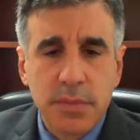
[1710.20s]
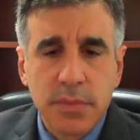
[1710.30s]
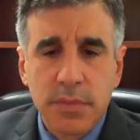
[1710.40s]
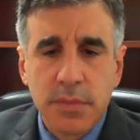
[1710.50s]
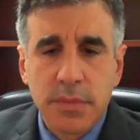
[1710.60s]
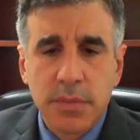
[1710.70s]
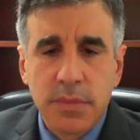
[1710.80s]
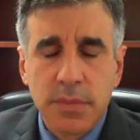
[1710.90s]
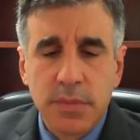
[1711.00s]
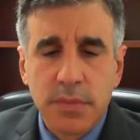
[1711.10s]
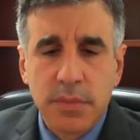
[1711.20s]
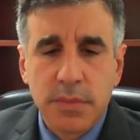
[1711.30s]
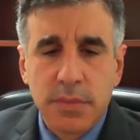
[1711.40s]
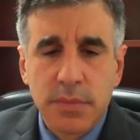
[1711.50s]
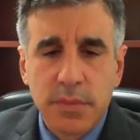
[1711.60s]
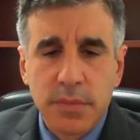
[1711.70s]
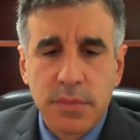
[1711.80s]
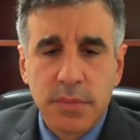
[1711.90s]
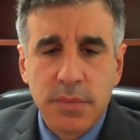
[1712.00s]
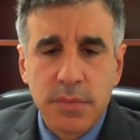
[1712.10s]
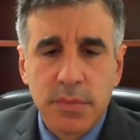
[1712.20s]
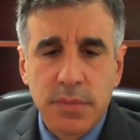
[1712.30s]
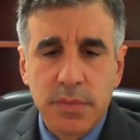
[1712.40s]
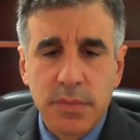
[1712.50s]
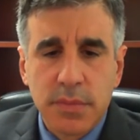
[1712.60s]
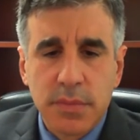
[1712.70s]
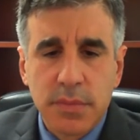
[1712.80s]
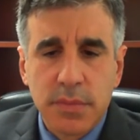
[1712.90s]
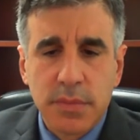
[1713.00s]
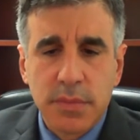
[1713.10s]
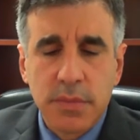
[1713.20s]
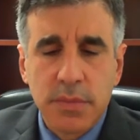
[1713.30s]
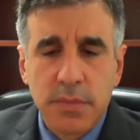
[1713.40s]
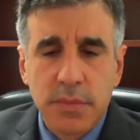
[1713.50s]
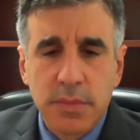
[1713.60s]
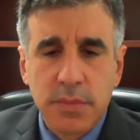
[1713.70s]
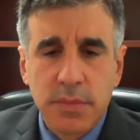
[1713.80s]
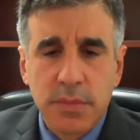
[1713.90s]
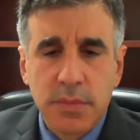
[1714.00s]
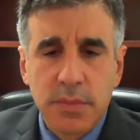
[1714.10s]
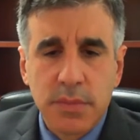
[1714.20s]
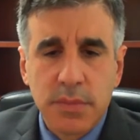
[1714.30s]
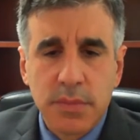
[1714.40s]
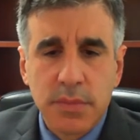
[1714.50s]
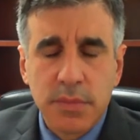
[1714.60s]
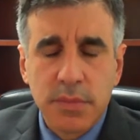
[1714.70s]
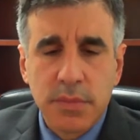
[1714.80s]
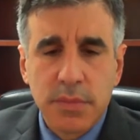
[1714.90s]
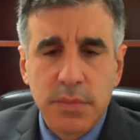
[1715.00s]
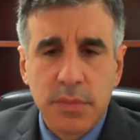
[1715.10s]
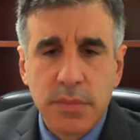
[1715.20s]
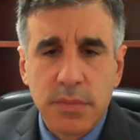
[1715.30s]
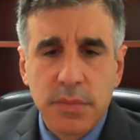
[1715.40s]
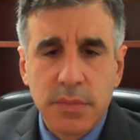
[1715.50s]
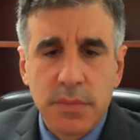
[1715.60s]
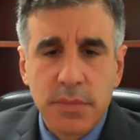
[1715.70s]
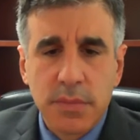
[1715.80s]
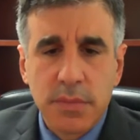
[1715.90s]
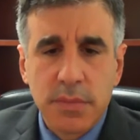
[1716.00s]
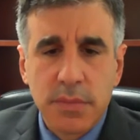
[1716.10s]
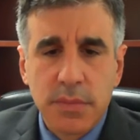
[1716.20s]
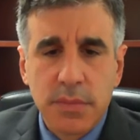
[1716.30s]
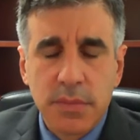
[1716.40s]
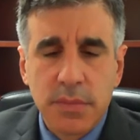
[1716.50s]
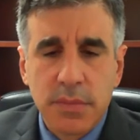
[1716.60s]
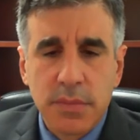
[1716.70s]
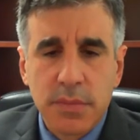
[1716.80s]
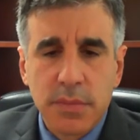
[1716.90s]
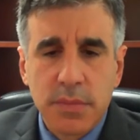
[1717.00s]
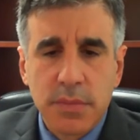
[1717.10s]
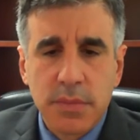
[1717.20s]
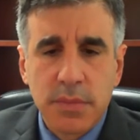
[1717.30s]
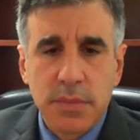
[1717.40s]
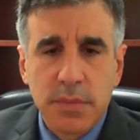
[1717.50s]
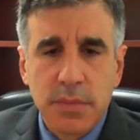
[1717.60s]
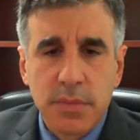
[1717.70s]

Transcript: The person shown says nothing.